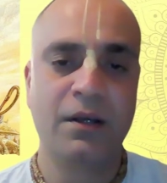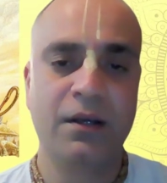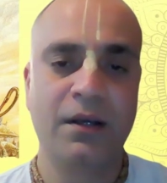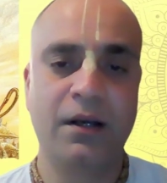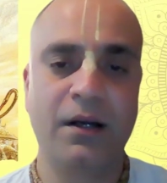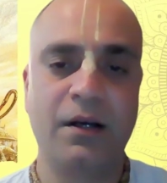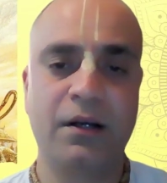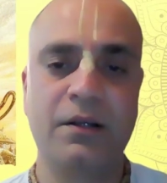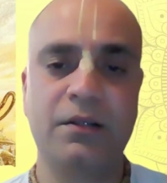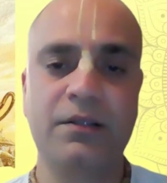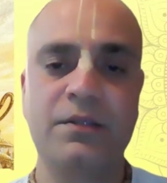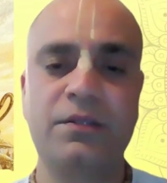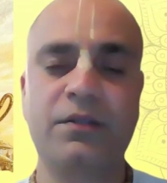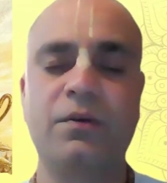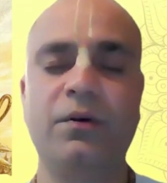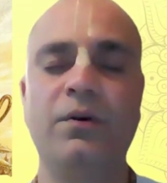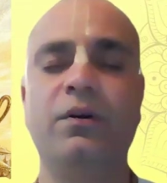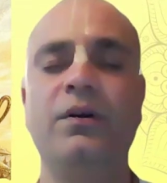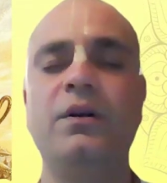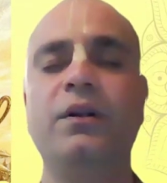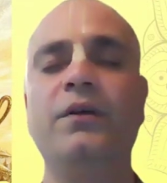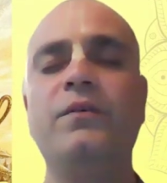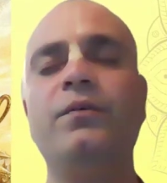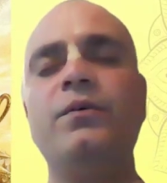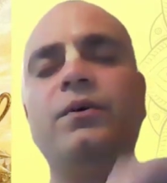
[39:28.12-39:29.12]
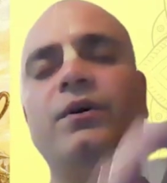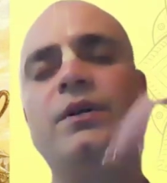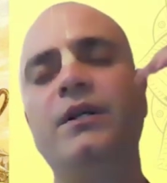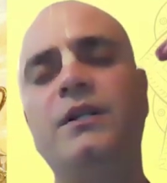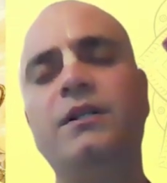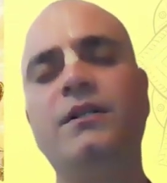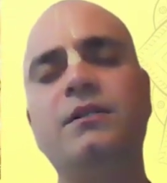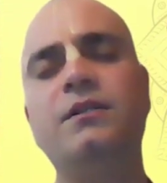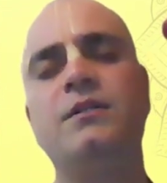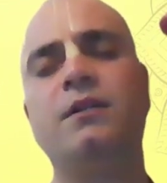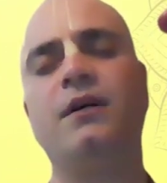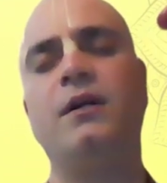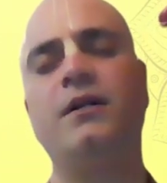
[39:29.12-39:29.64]
and ISKCON
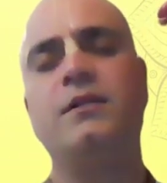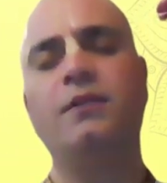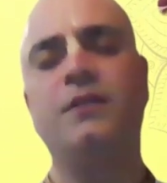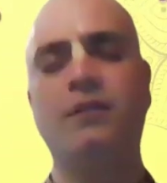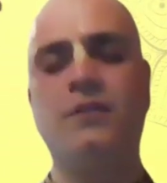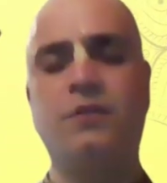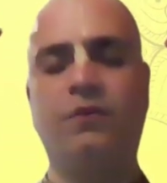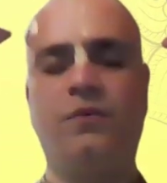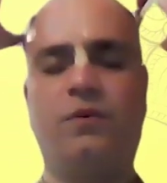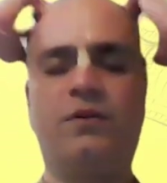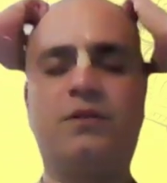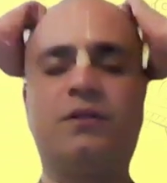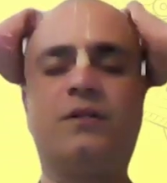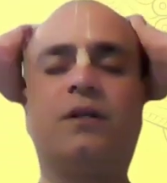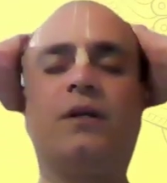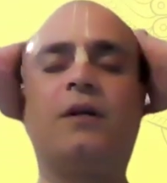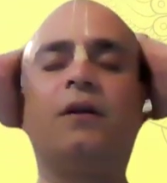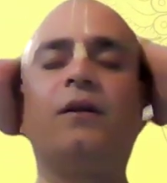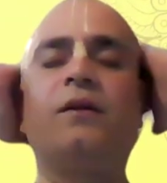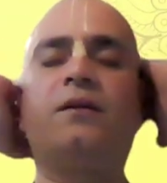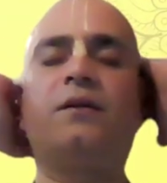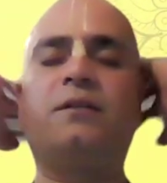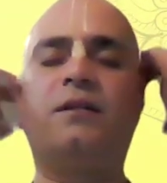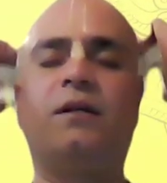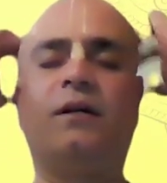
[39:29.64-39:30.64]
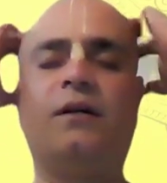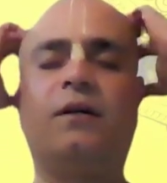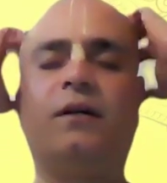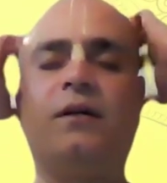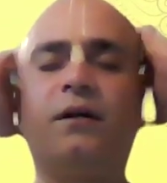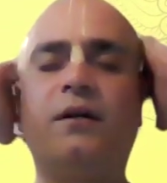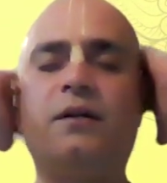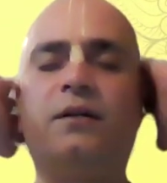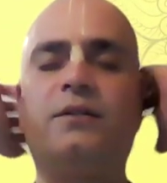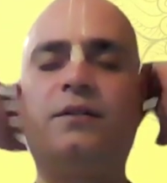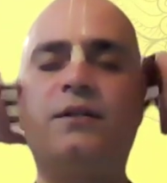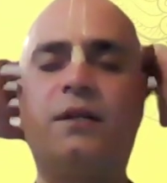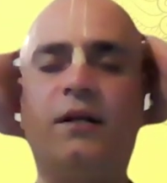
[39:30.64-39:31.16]
devotees, there is a ISKCON
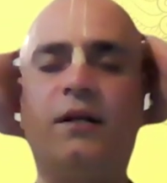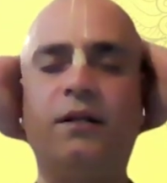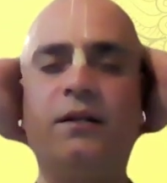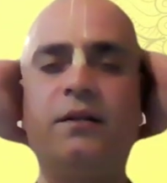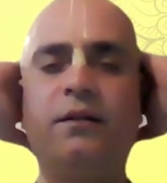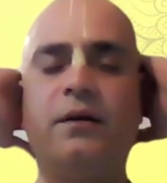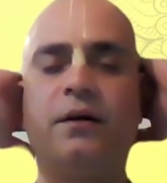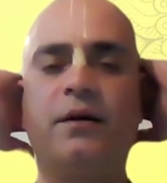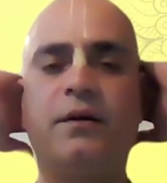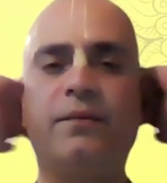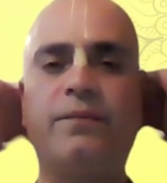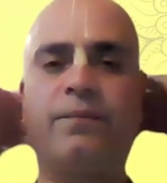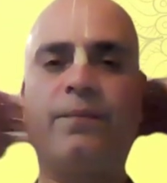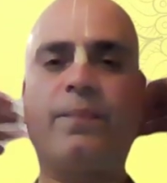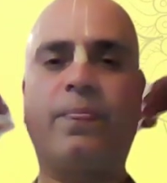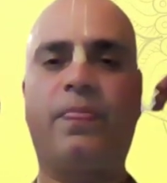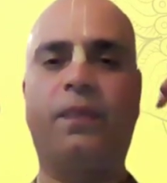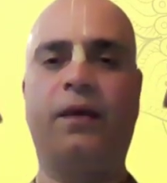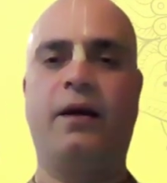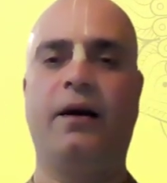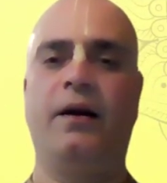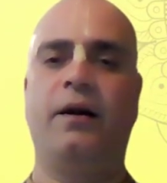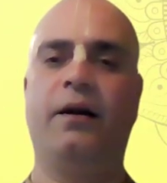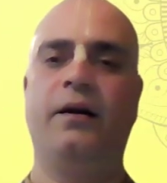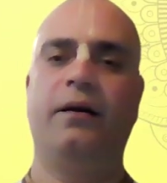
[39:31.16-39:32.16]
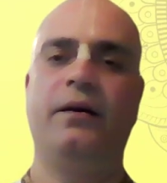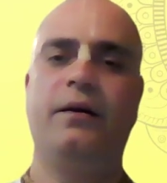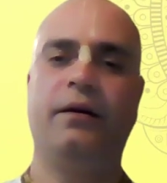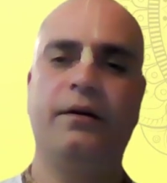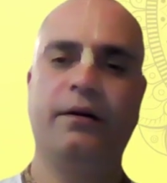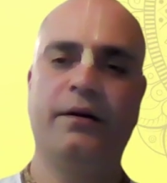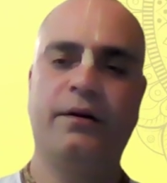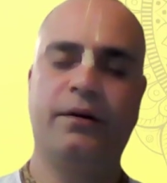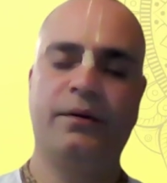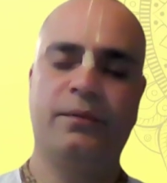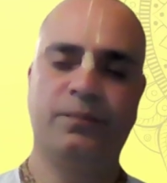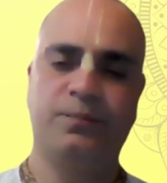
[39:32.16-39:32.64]
center in Jalandhar, and